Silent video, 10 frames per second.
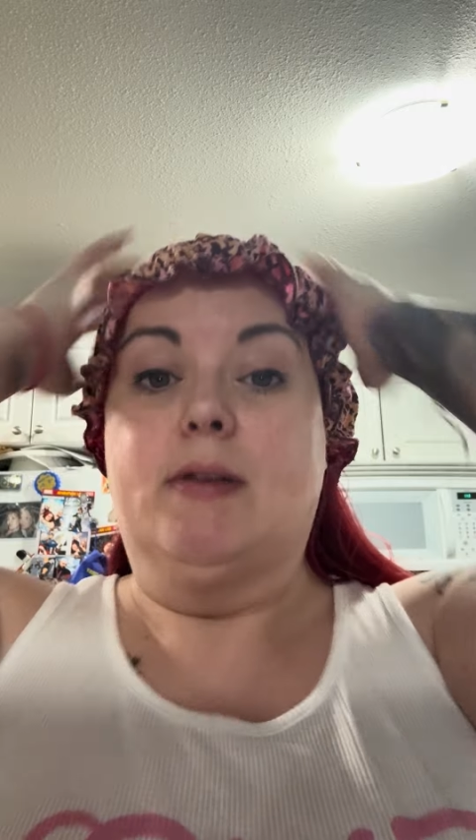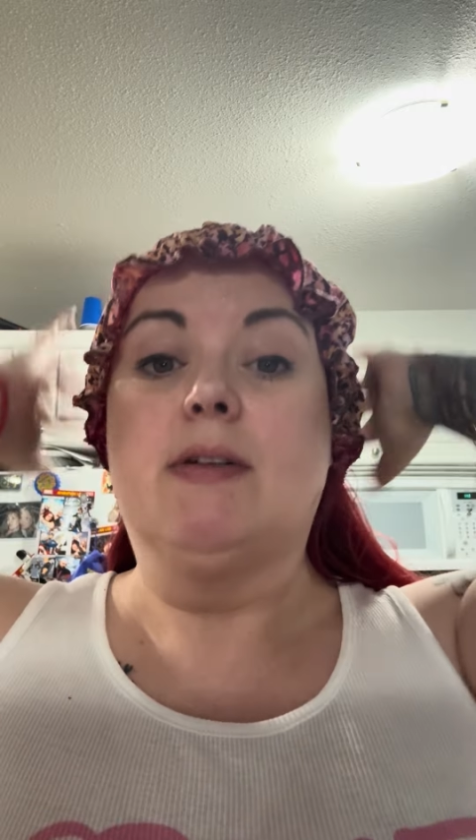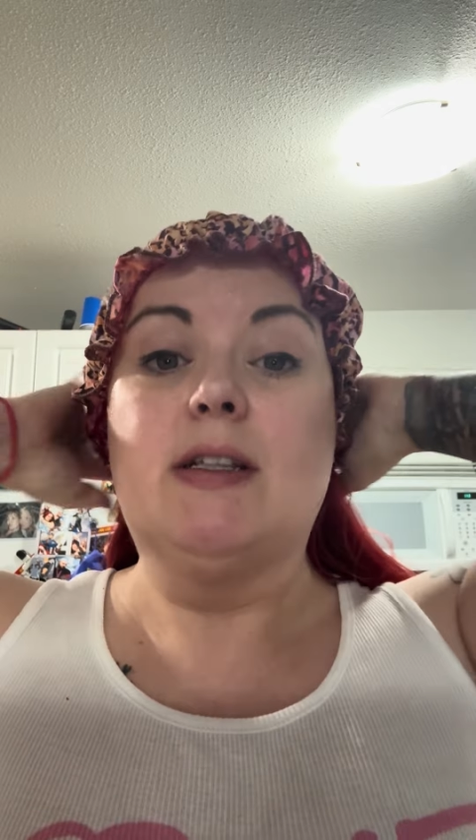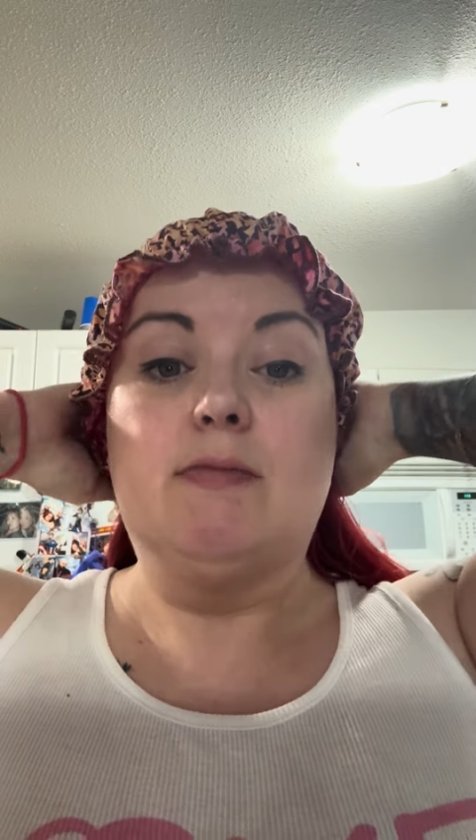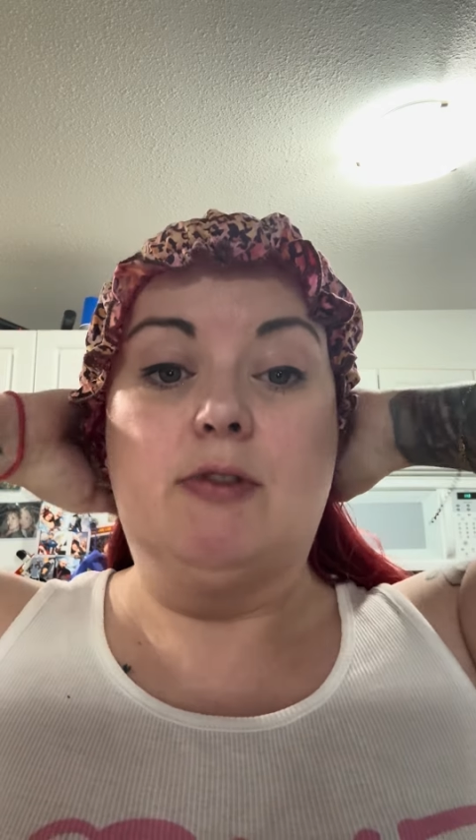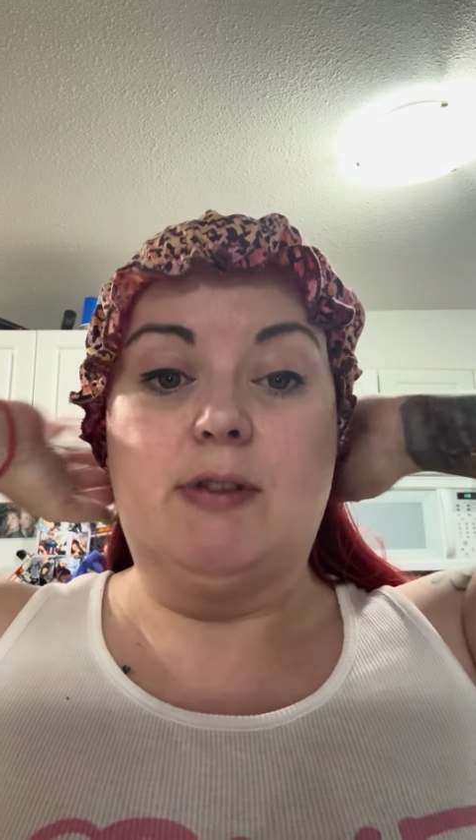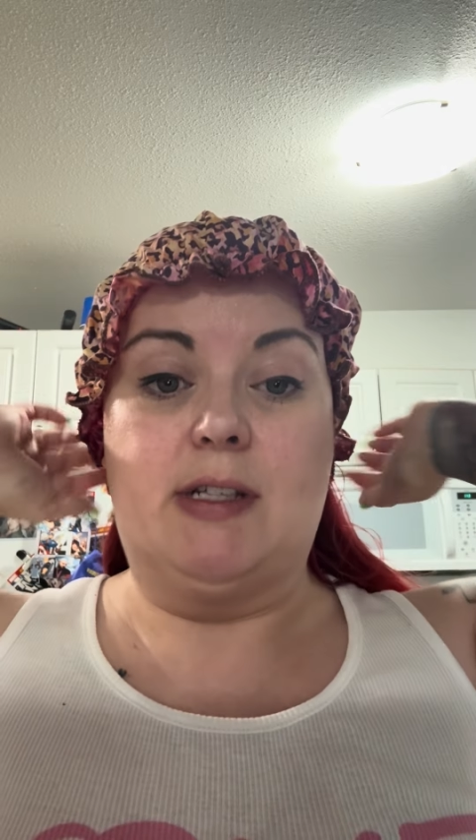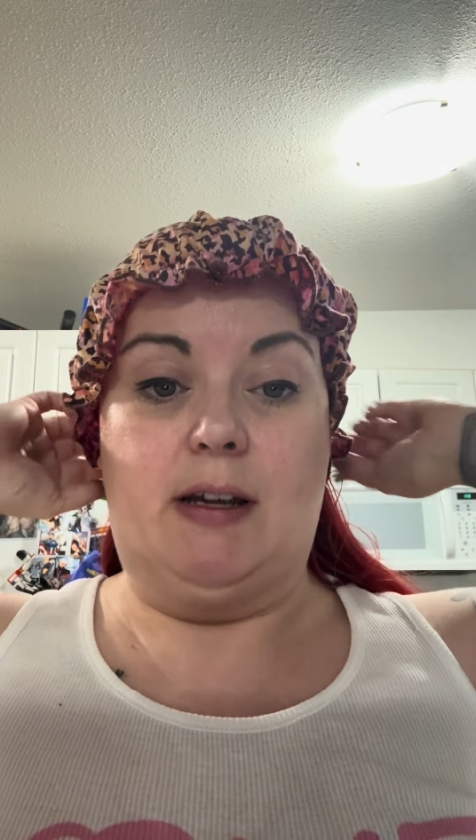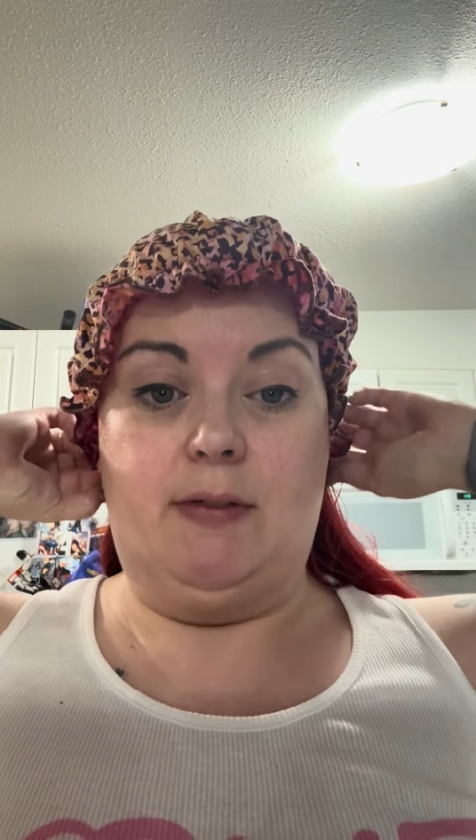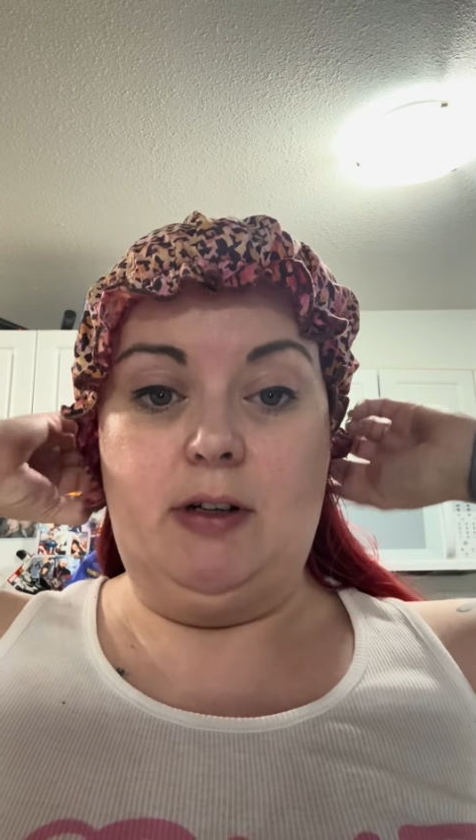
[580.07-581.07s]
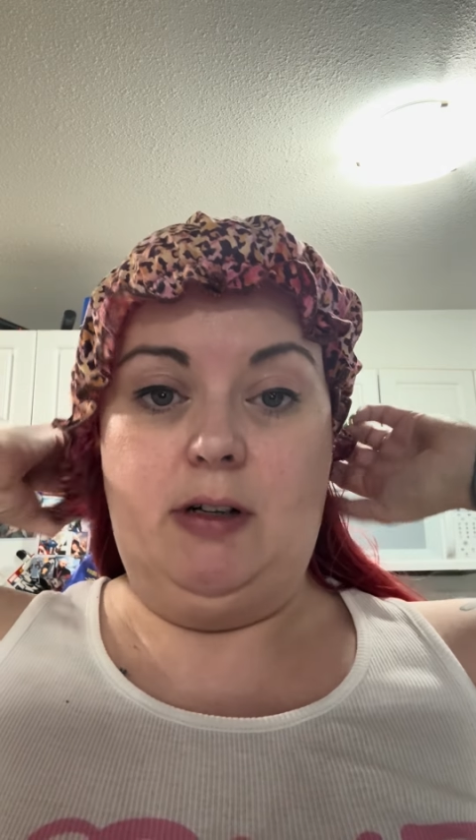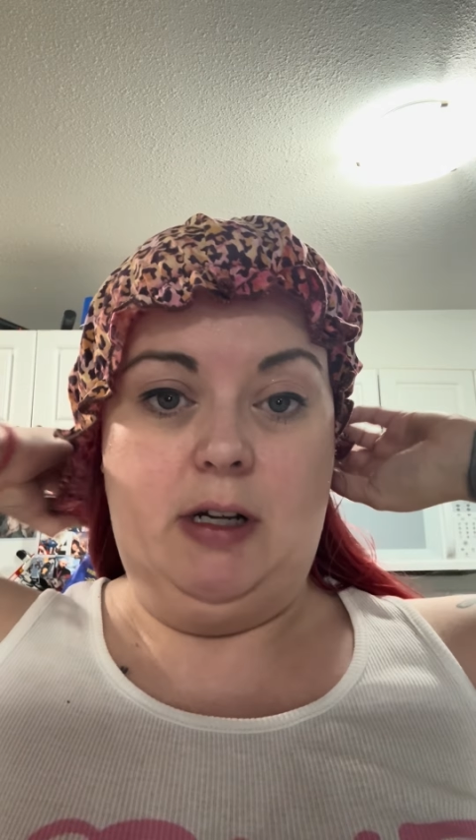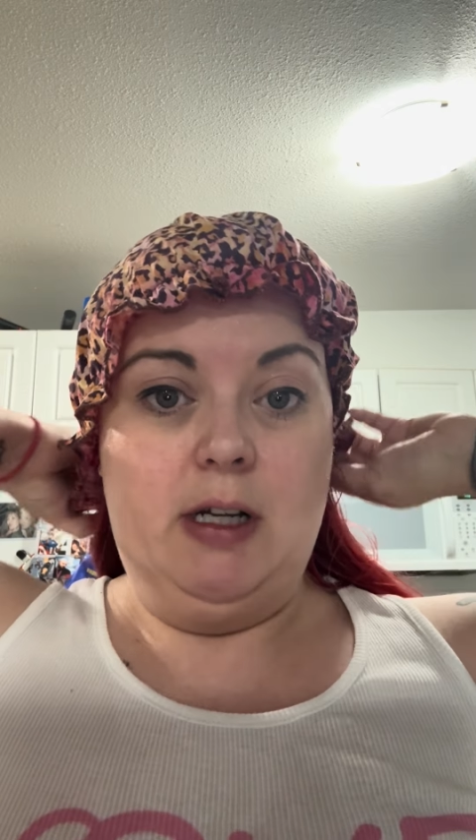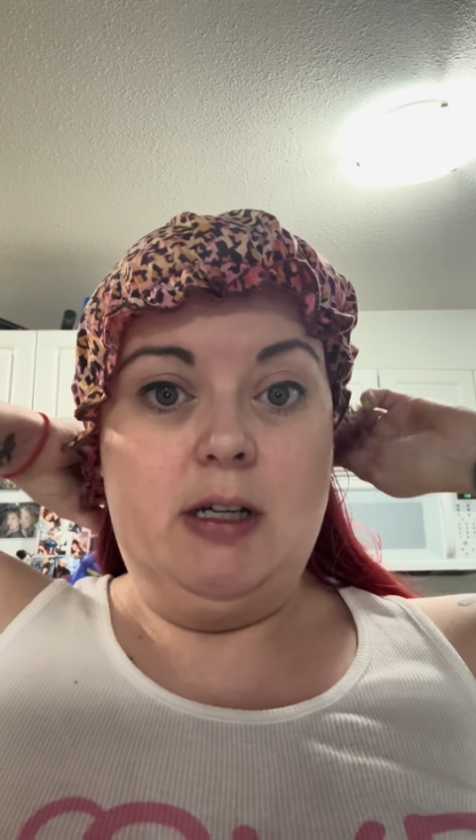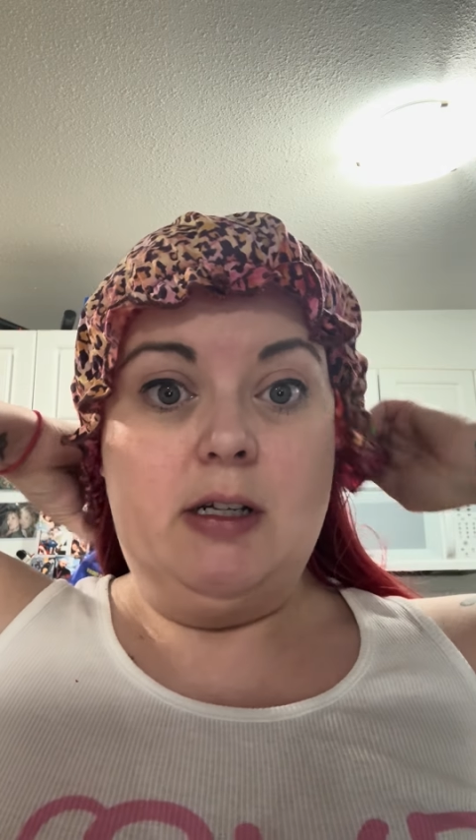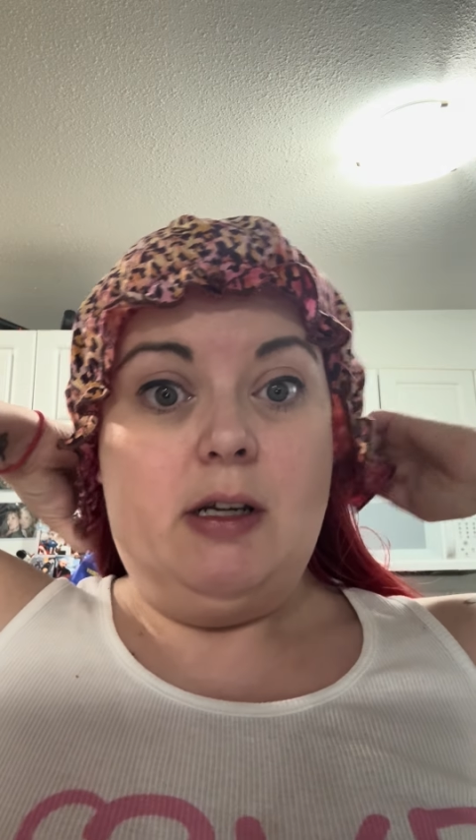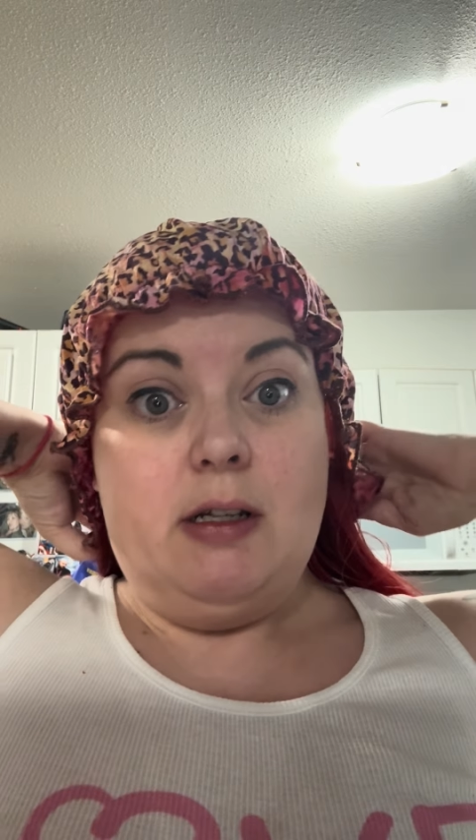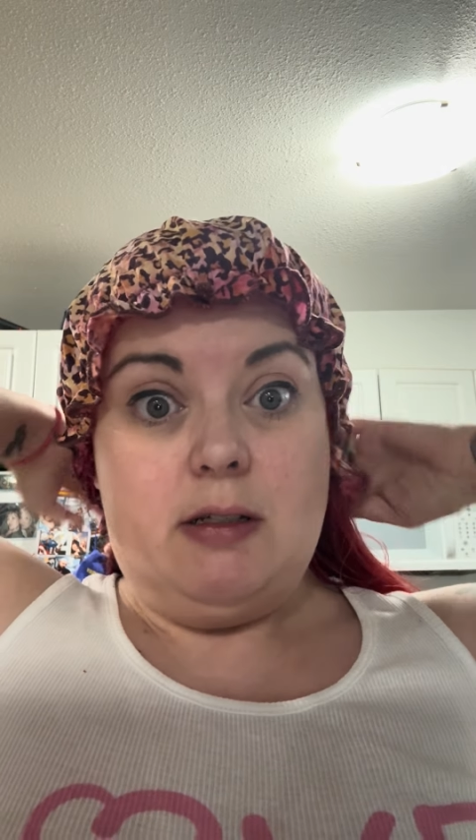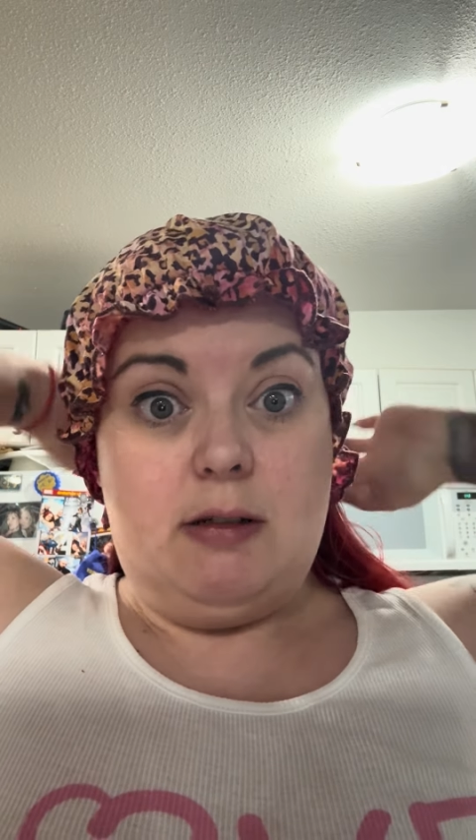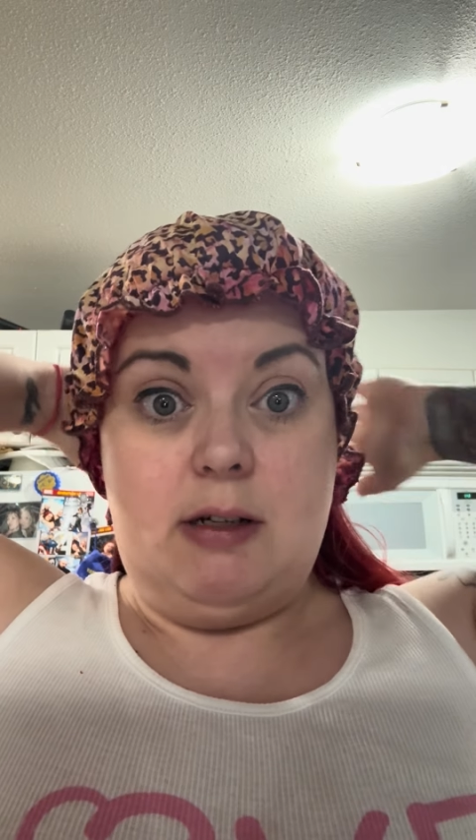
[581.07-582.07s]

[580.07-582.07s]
my roots covered, so